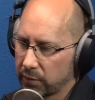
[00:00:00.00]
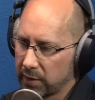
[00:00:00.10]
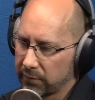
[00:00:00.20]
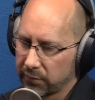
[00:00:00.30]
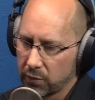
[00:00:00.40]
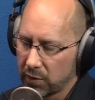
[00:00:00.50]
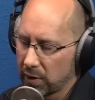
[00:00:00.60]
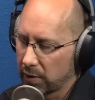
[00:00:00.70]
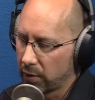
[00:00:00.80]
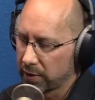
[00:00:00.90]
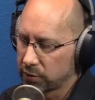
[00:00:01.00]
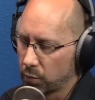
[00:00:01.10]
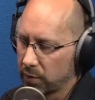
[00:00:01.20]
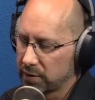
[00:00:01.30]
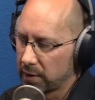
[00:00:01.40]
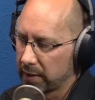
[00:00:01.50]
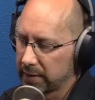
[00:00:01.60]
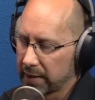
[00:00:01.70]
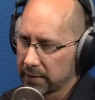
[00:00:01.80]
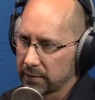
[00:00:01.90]
if you, you get a nice store design
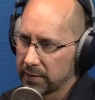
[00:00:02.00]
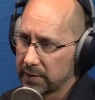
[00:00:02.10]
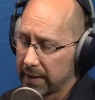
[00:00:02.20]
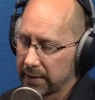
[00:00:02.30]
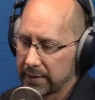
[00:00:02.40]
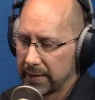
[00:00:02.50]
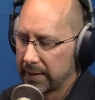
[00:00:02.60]
do, done,